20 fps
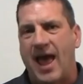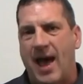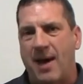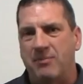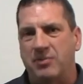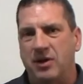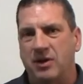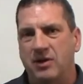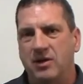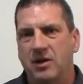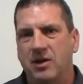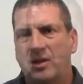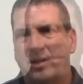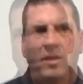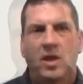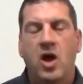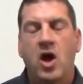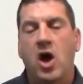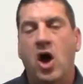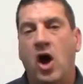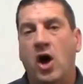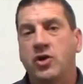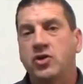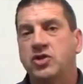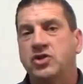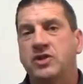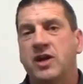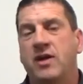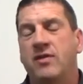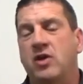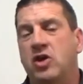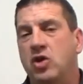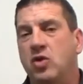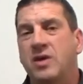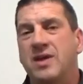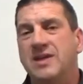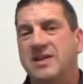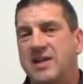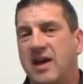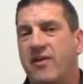happen. Understand that you
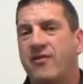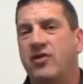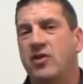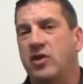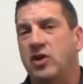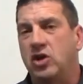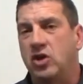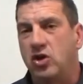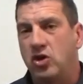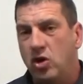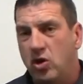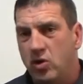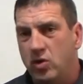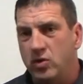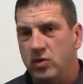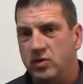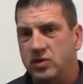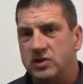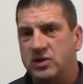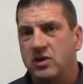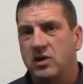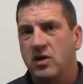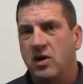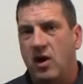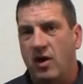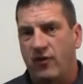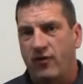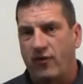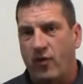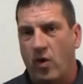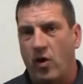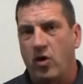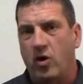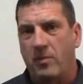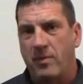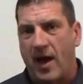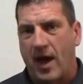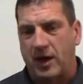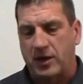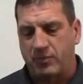can definitely use a
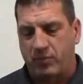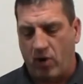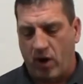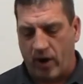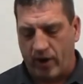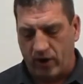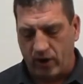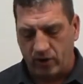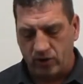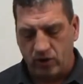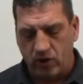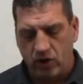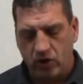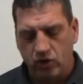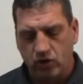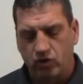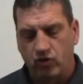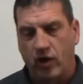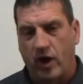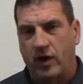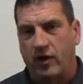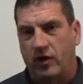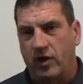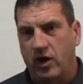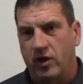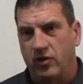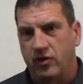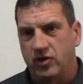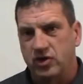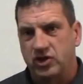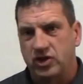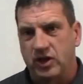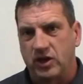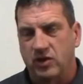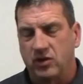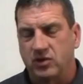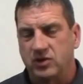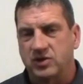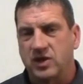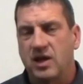foil-backed product directly under the
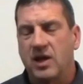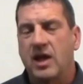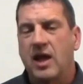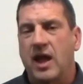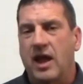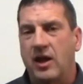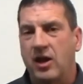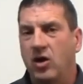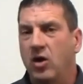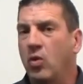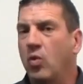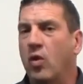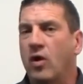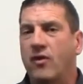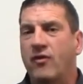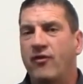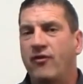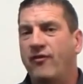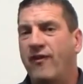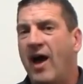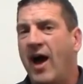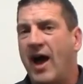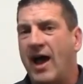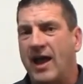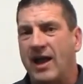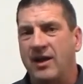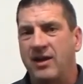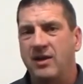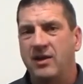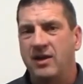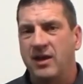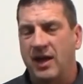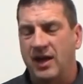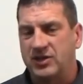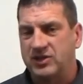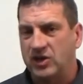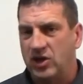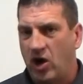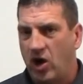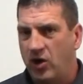shingles, and it'll work fine
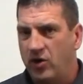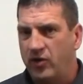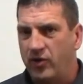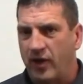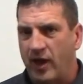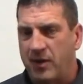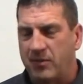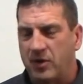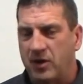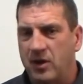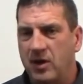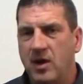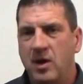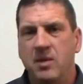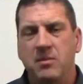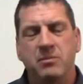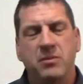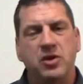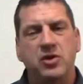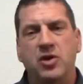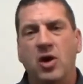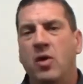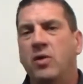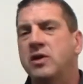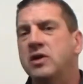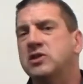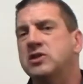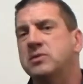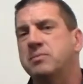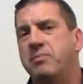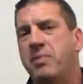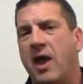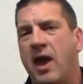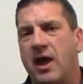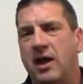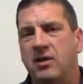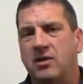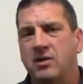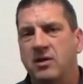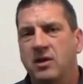as an underlayment, but don't
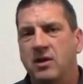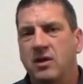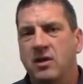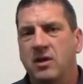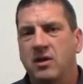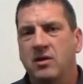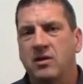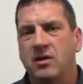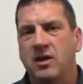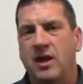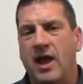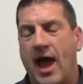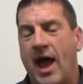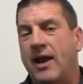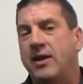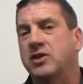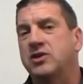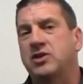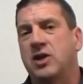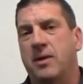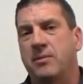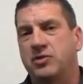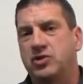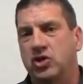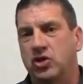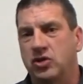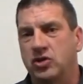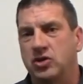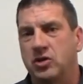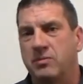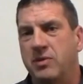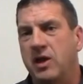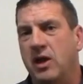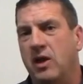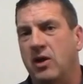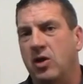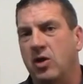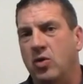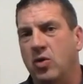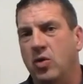expect the attic temperature to be
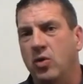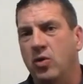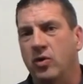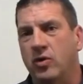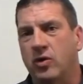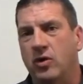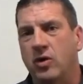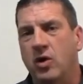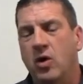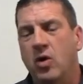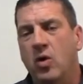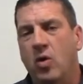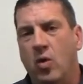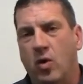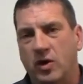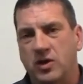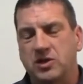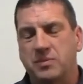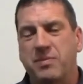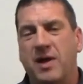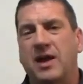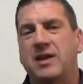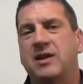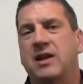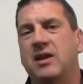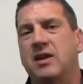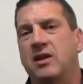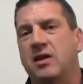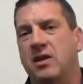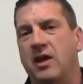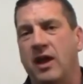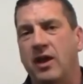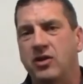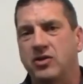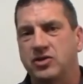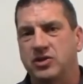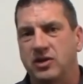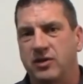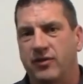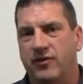any cooler or expect any
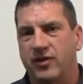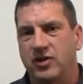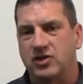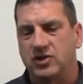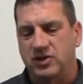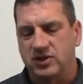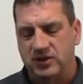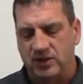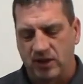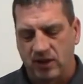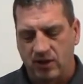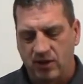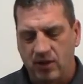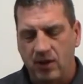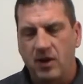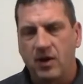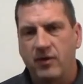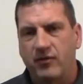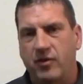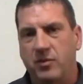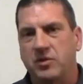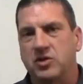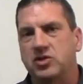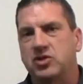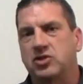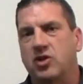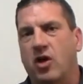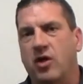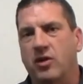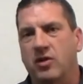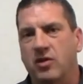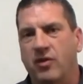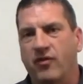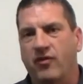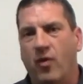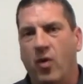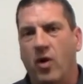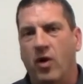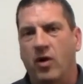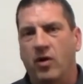energy efficiency from installing the
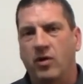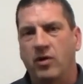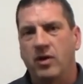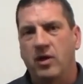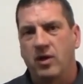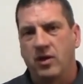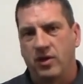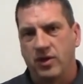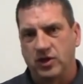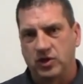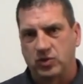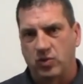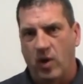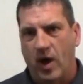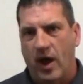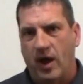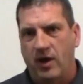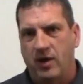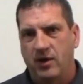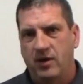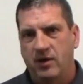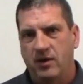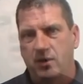foil this way.